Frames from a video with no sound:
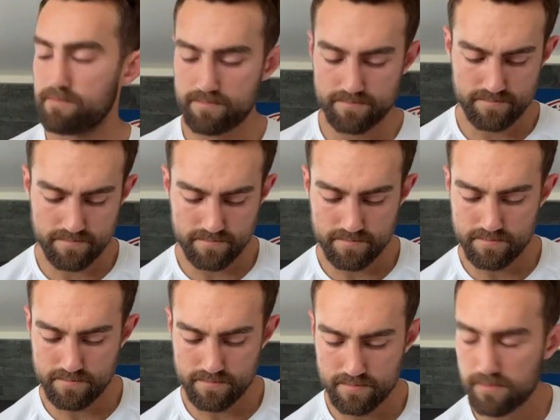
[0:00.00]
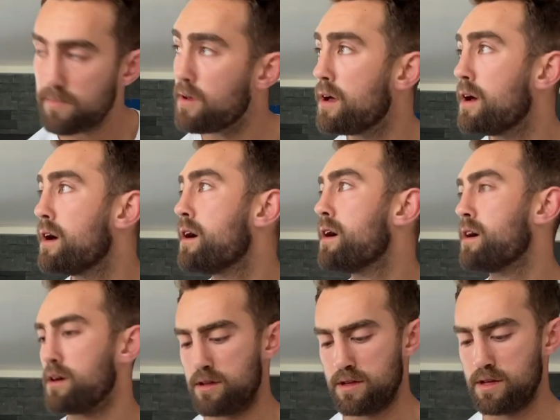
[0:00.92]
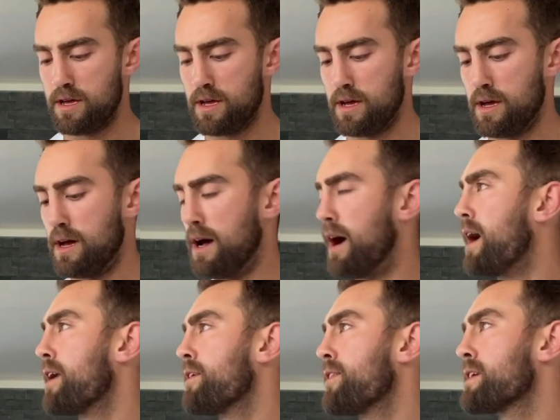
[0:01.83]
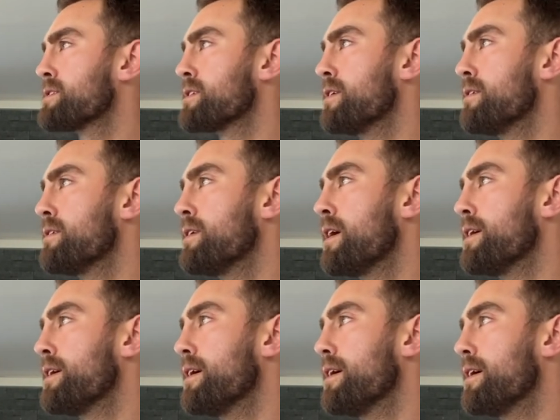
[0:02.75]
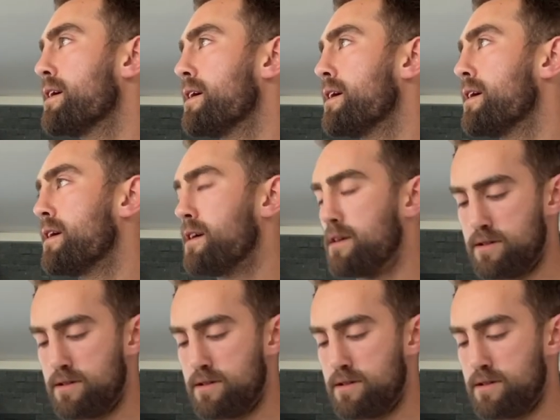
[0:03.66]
You know, if you can just eat it. I don't think so. Not yet. Okay.